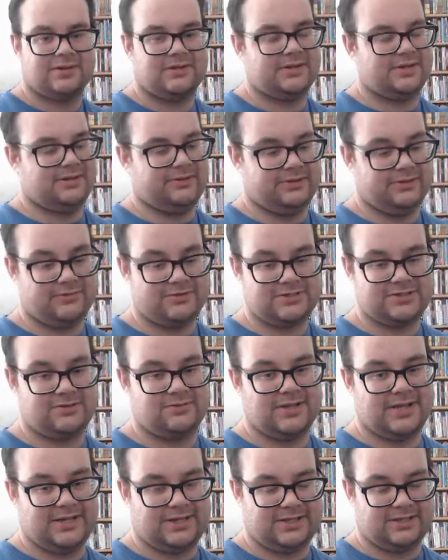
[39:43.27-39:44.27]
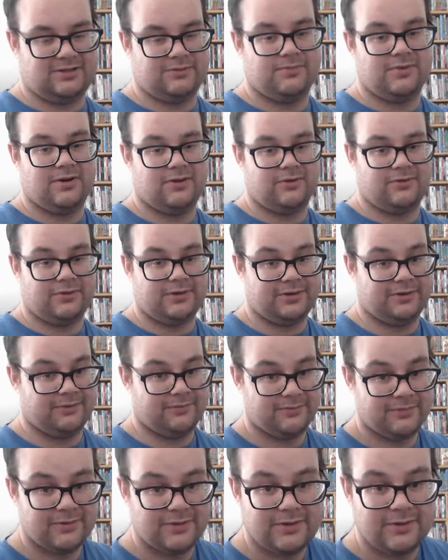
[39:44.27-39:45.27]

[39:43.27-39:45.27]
there is no lightning in the bottle here.